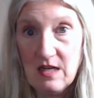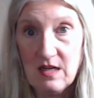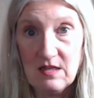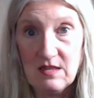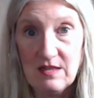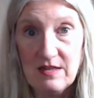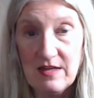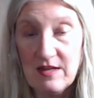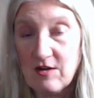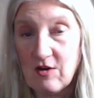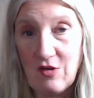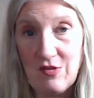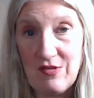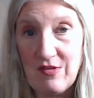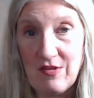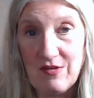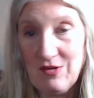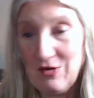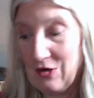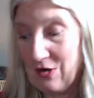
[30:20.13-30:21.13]
knit all
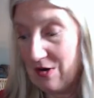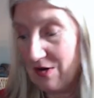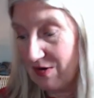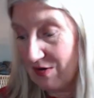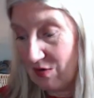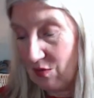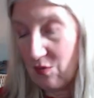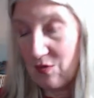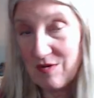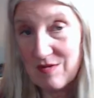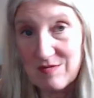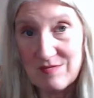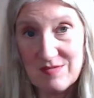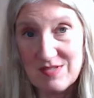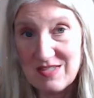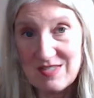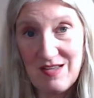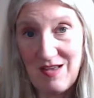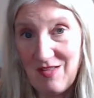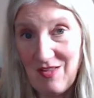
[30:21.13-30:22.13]
the yarn or
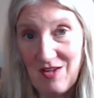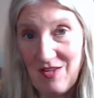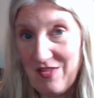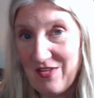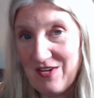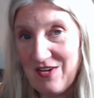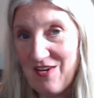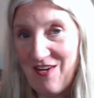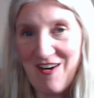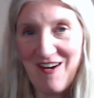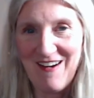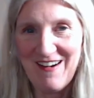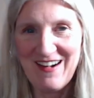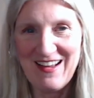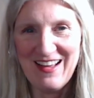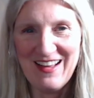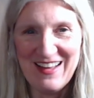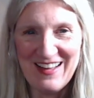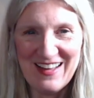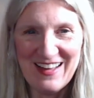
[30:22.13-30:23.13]
sell all the yarn
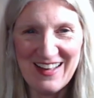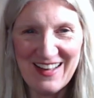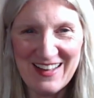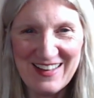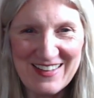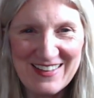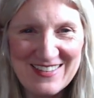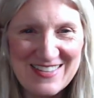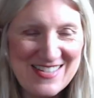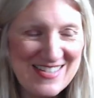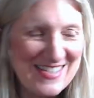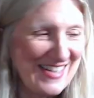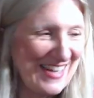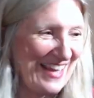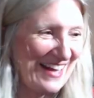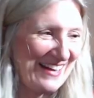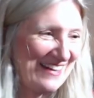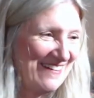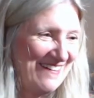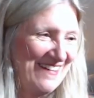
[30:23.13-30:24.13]
and
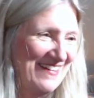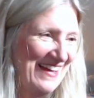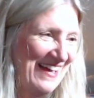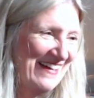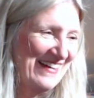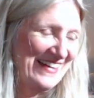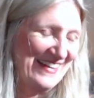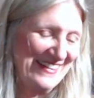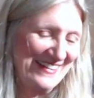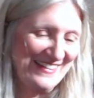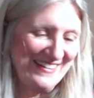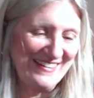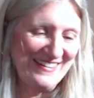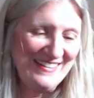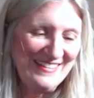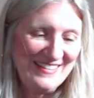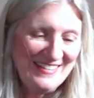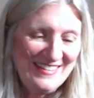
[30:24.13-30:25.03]
get it all out of here.